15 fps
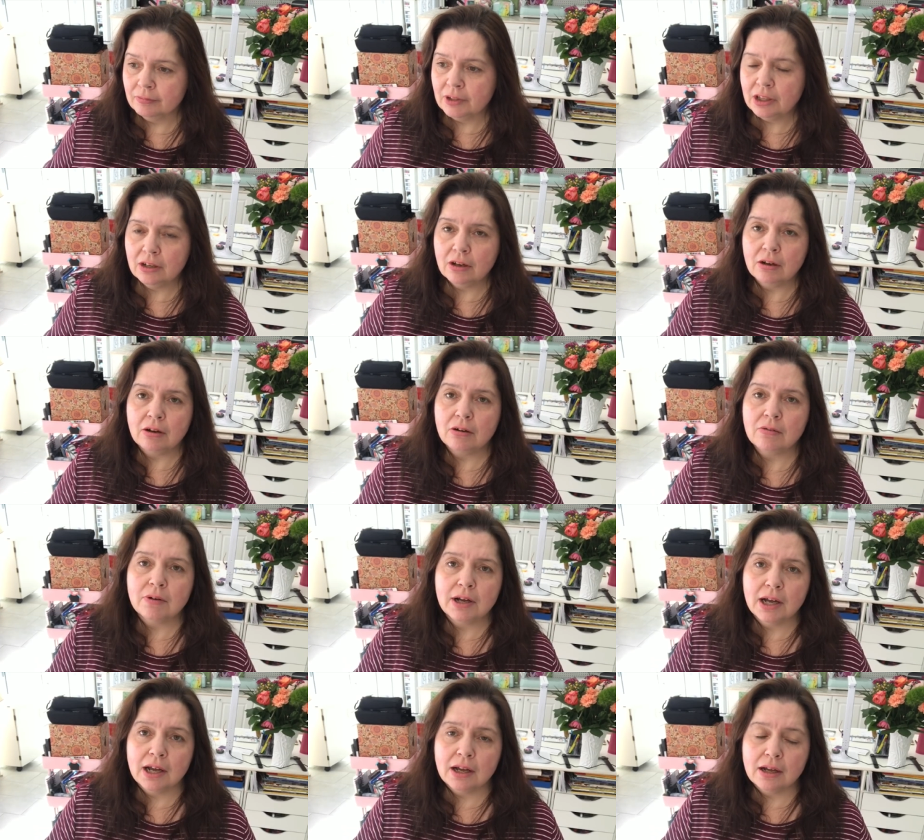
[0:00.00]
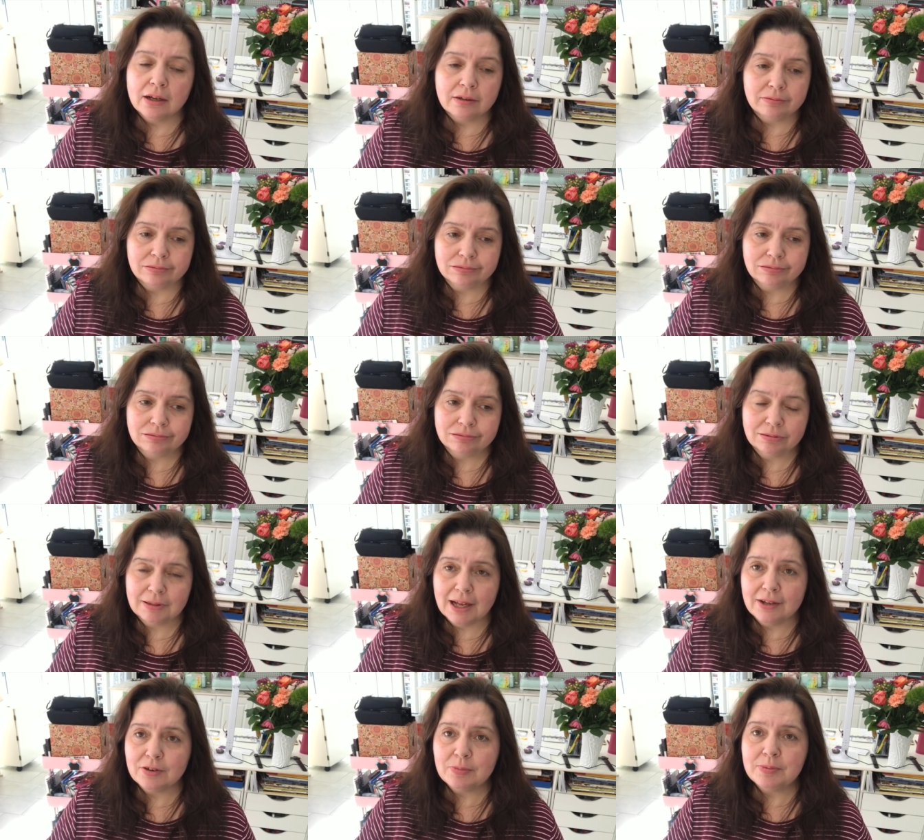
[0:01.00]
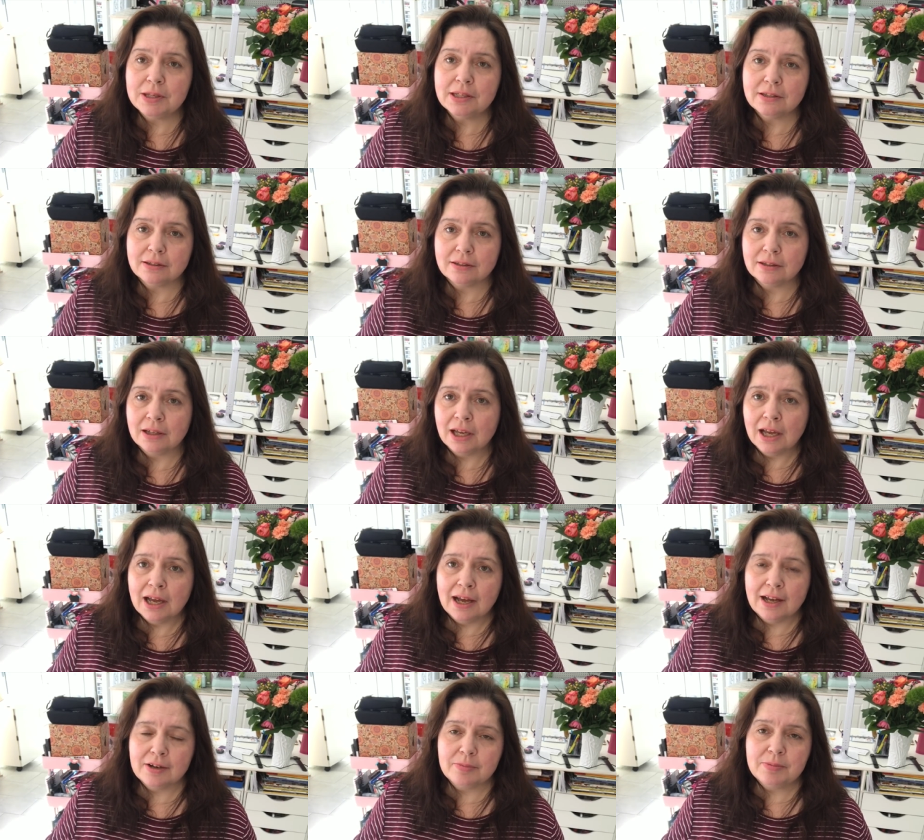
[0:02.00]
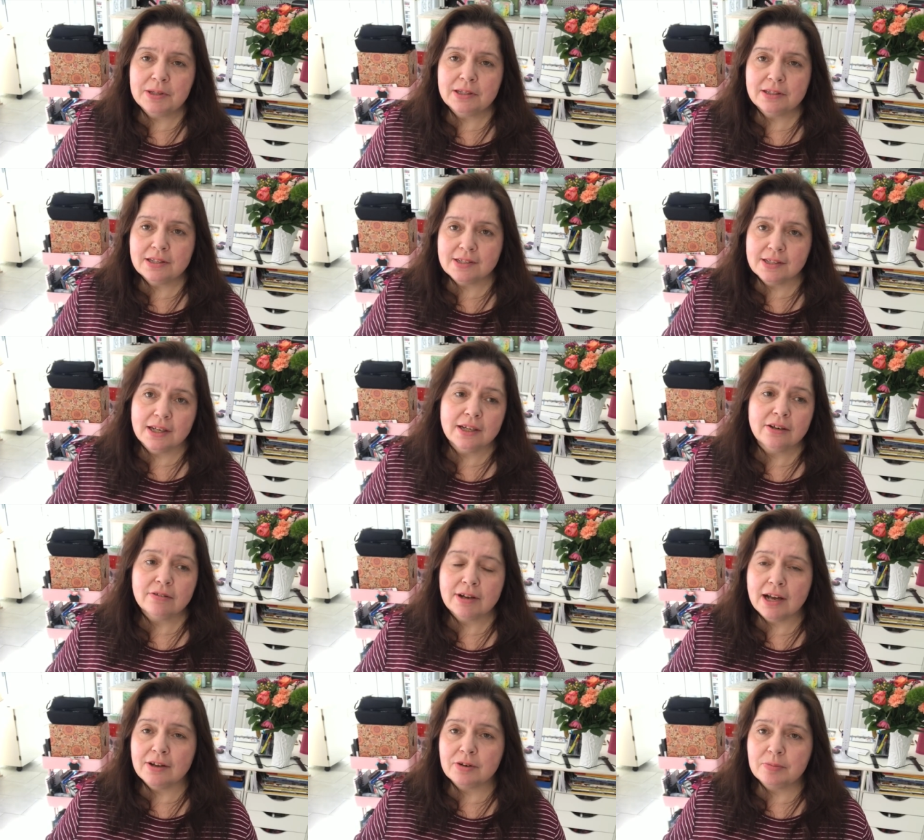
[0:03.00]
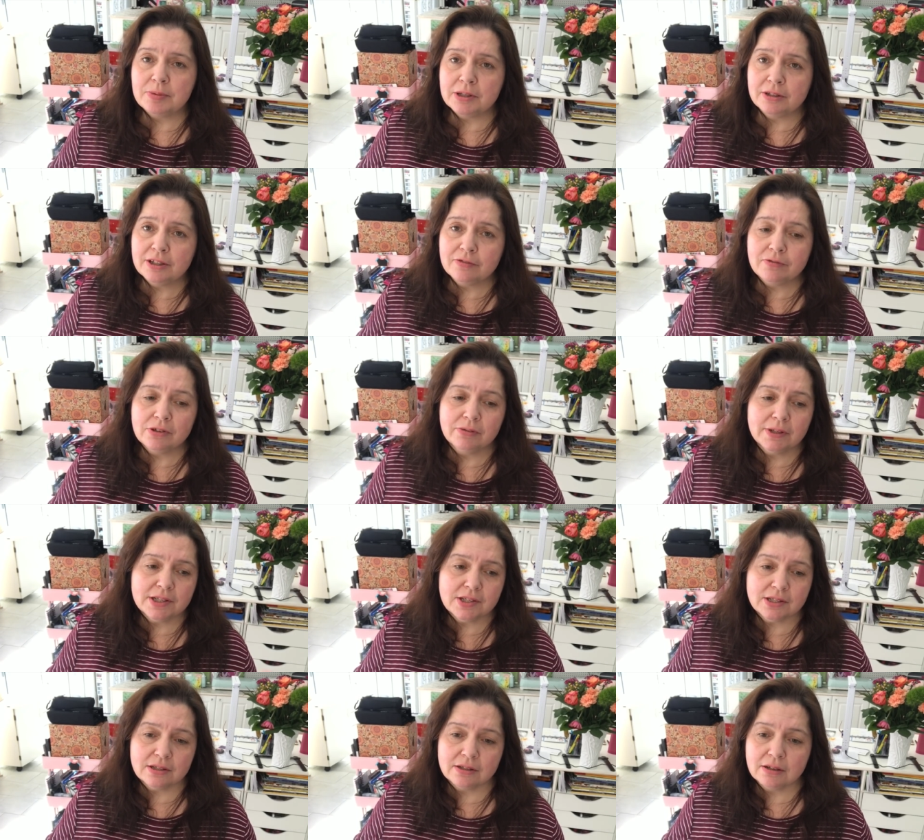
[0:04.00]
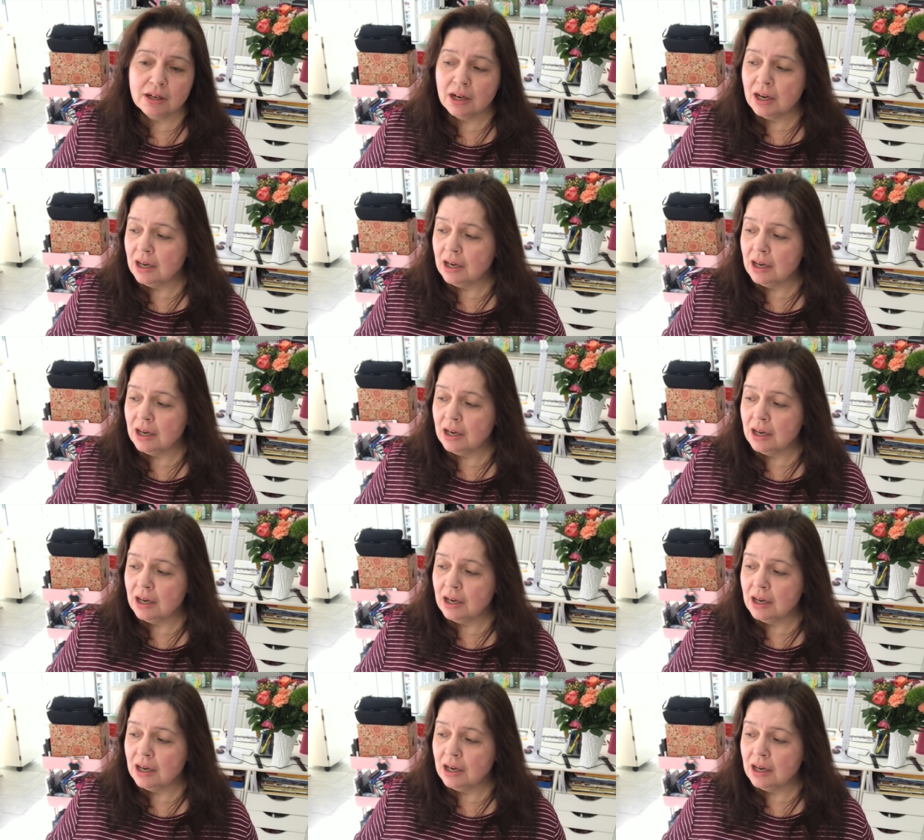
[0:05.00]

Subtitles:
you know, how to be a designer, how to be an influencer,